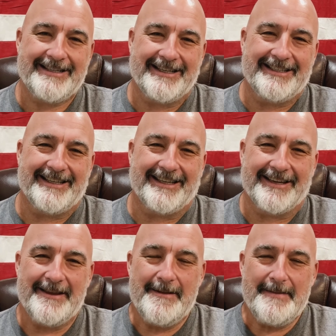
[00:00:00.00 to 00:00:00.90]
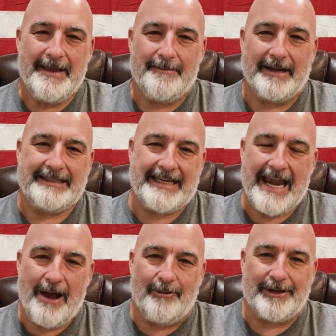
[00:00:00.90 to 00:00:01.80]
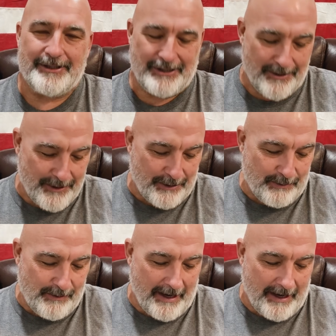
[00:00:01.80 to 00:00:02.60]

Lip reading: But today I want to show you